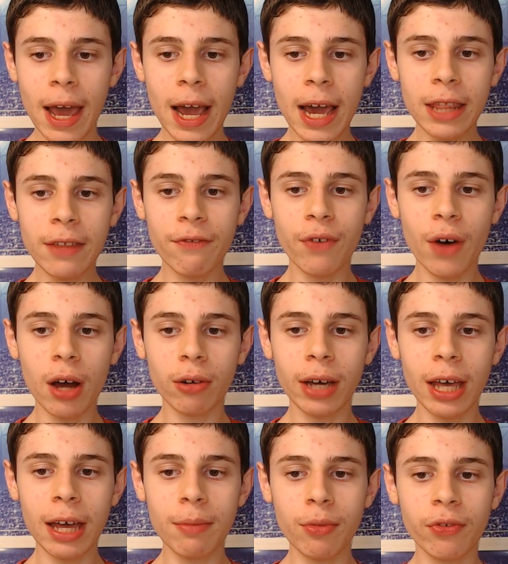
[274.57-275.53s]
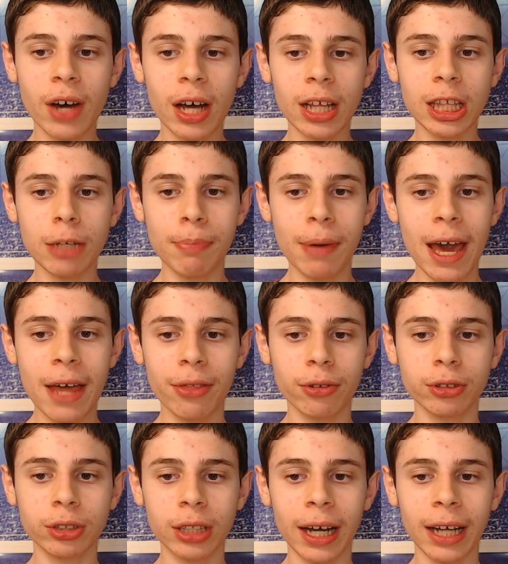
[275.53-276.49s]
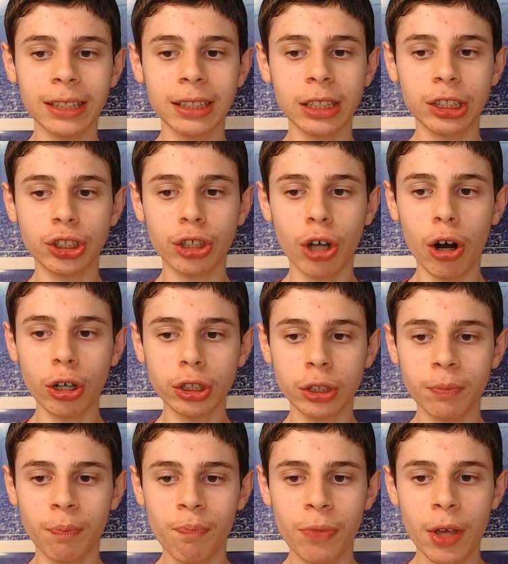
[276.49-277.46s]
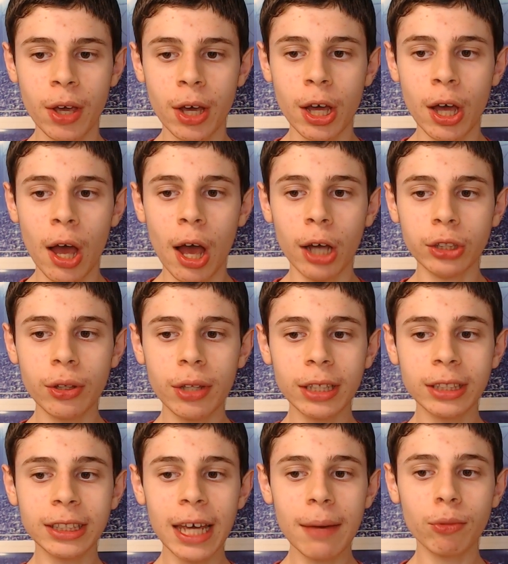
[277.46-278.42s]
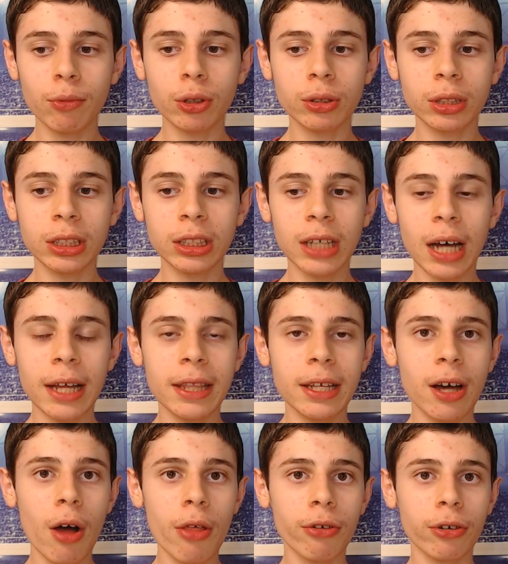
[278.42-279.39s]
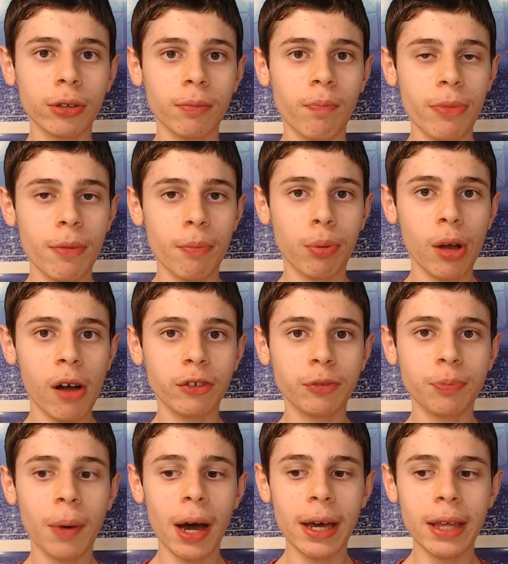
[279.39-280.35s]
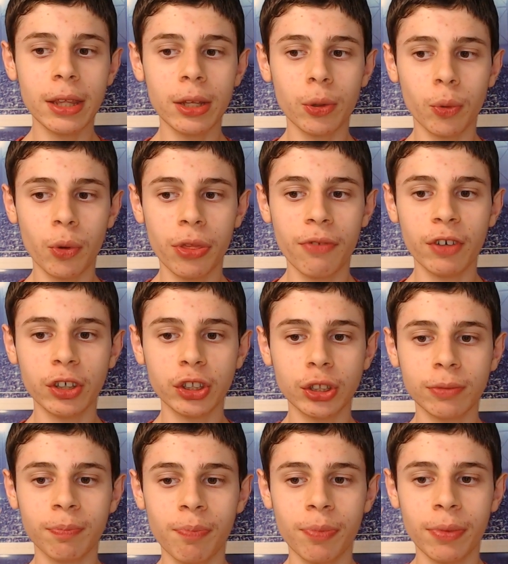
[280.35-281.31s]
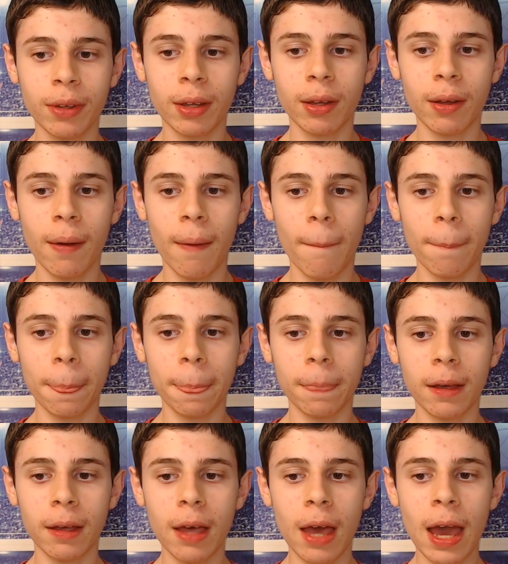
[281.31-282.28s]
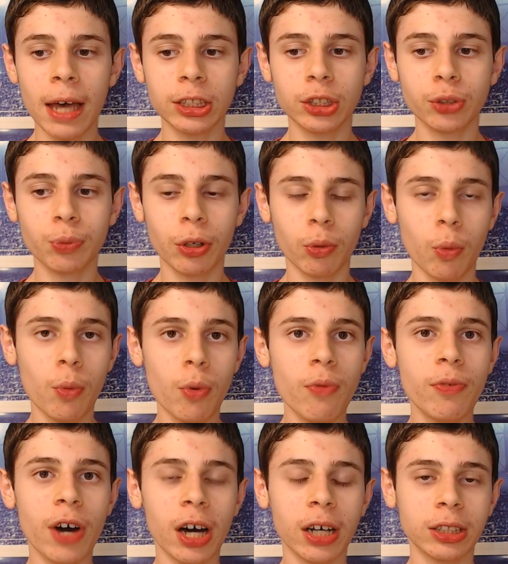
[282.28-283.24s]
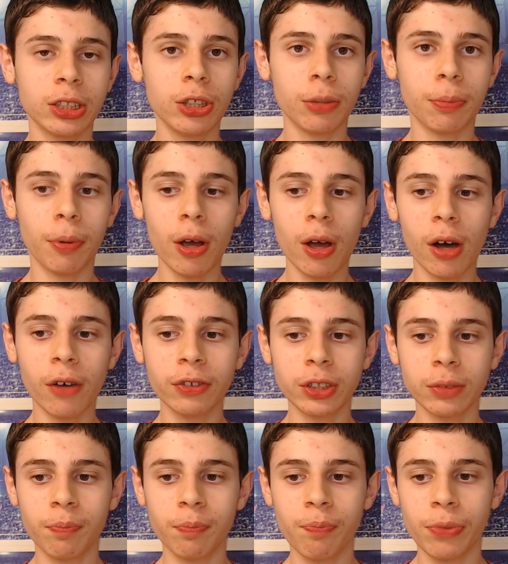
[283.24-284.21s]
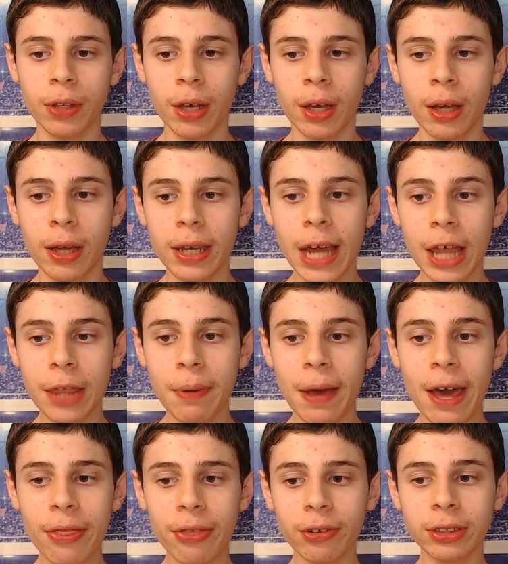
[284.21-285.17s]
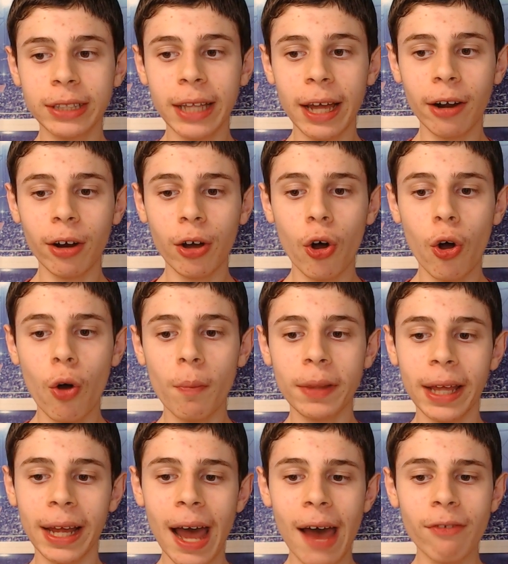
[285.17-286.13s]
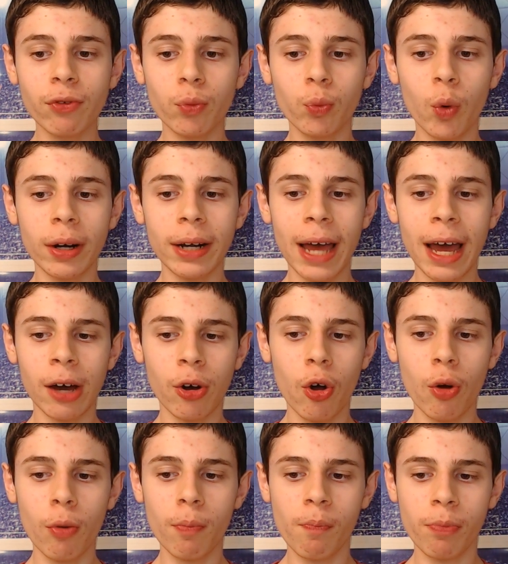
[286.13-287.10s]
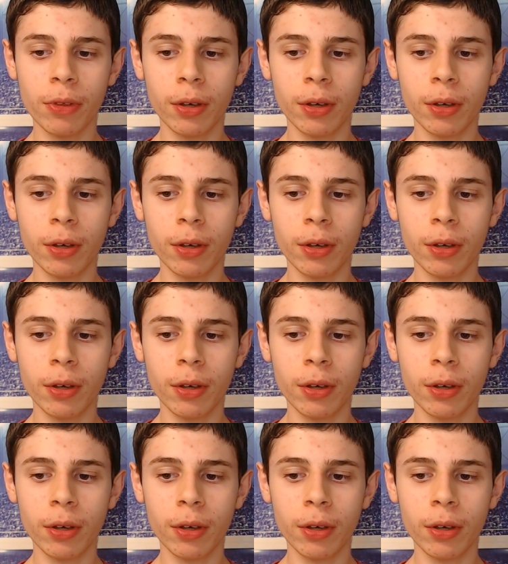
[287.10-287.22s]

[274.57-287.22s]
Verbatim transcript: In the final game, we've got the Panthers against the Stars. So this game will decide the other playoff spot in the North Division, as the winner will move on to the playoffs. Now, the Panthers, they're at home, but they haven't won at home